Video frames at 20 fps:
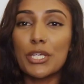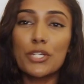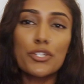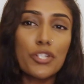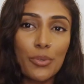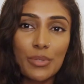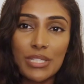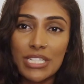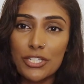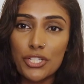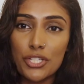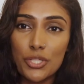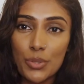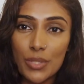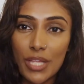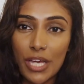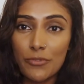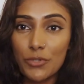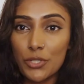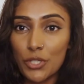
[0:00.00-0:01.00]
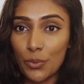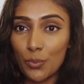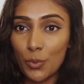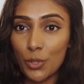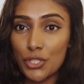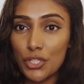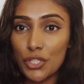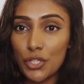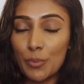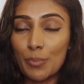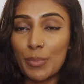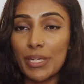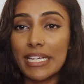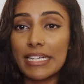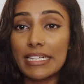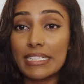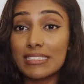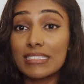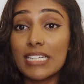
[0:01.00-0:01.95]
You don't need to do that if you don't want to, but it